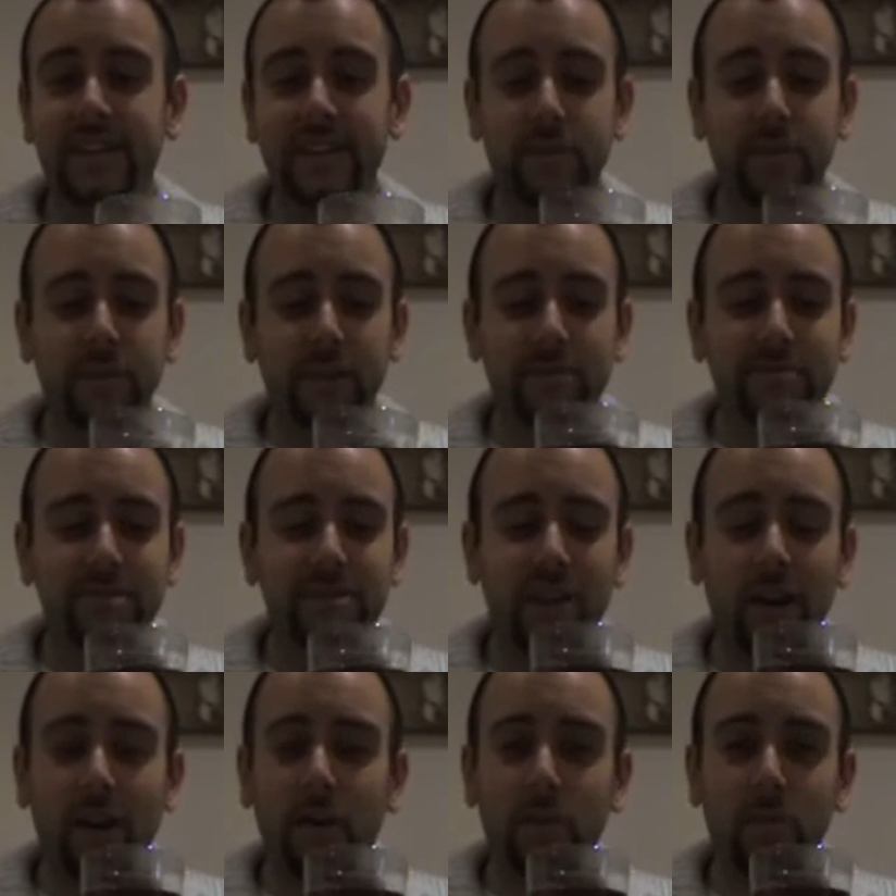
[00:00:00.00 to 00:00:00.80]
did when it was
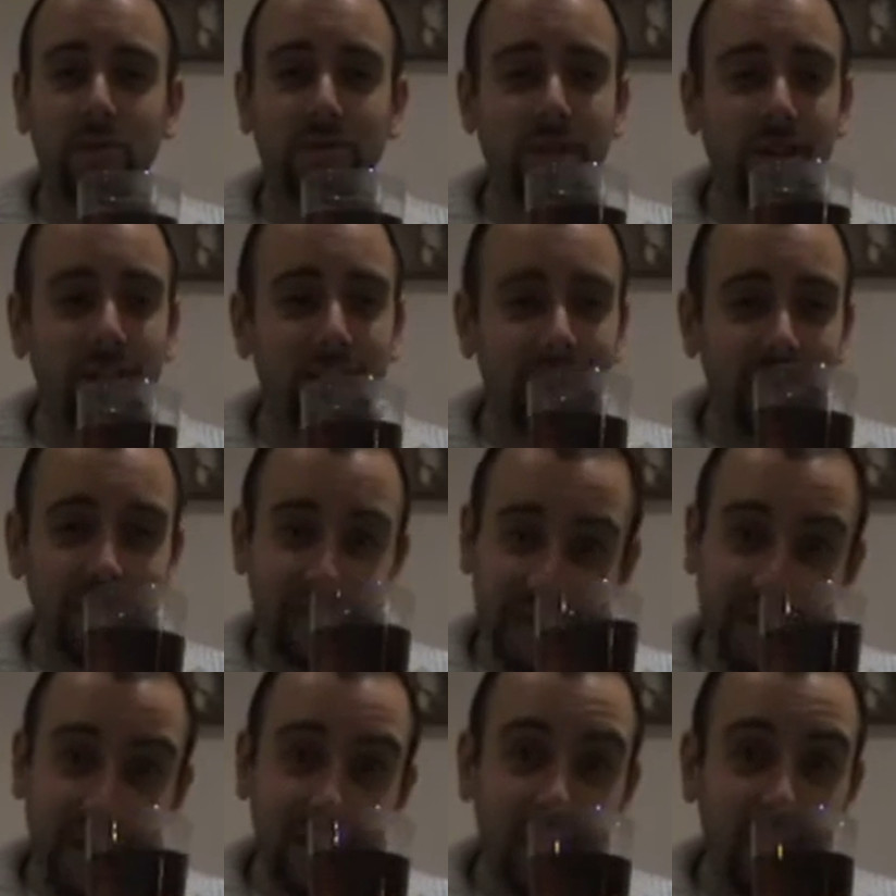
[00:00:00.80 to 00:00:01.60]
cold.
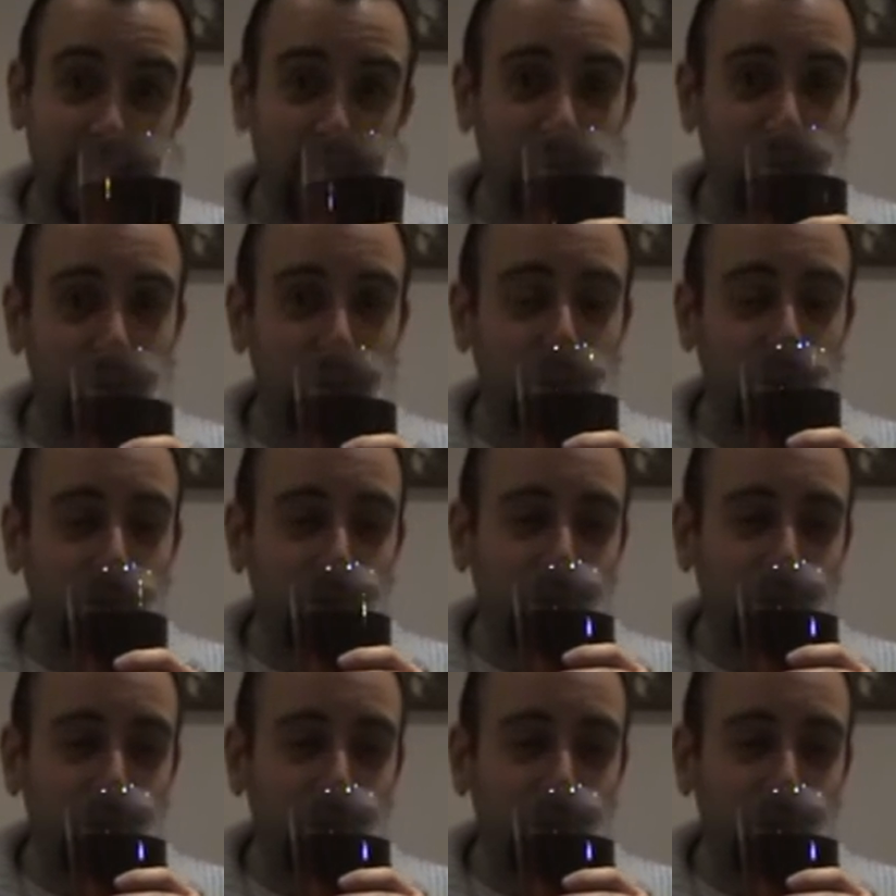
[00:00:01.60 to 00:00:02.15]
Let's get another one.